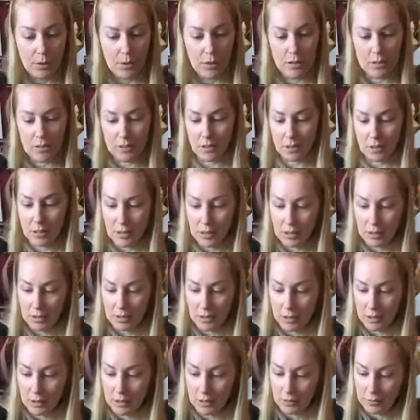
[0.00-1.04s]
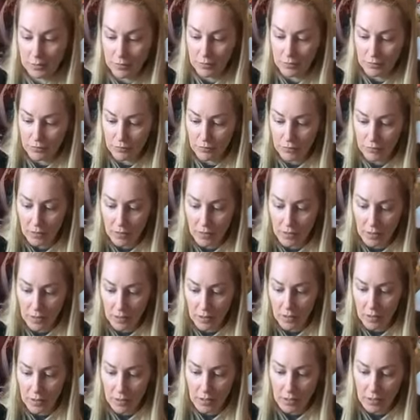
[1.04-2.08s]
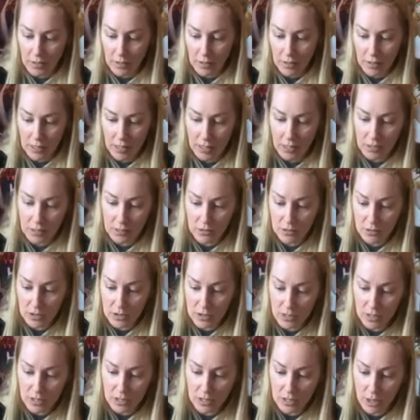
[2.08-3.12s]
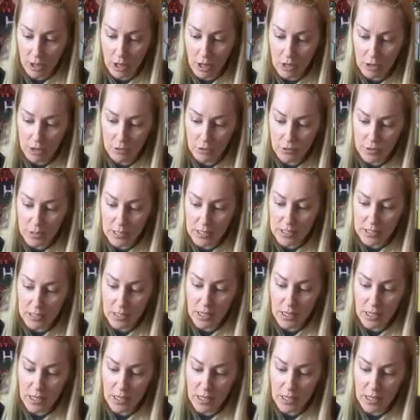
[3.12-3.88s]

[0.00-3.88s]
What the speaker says: Put this on here. and then just get it all over the